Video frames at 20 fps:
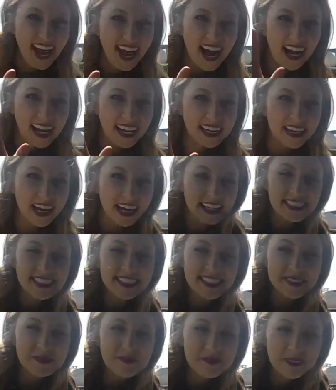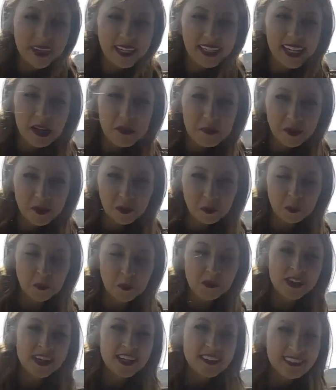Hi, guys. My name is
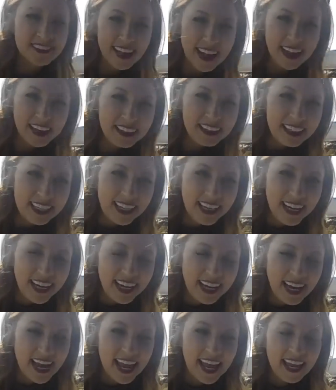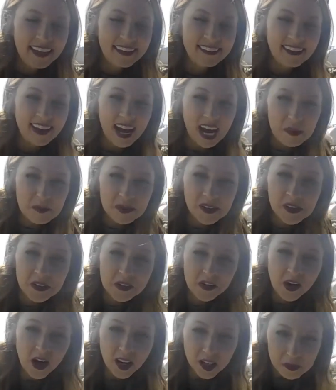Marissa, and I'm an
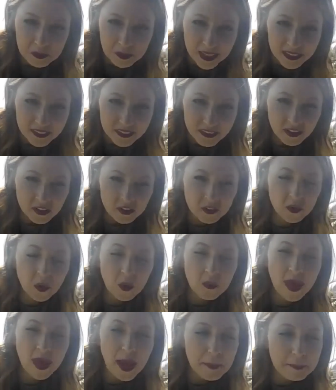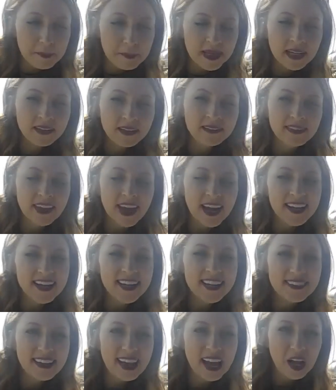agronomist. So that means I
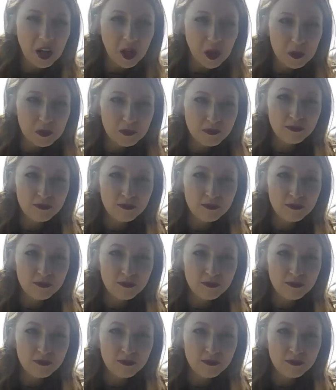get to help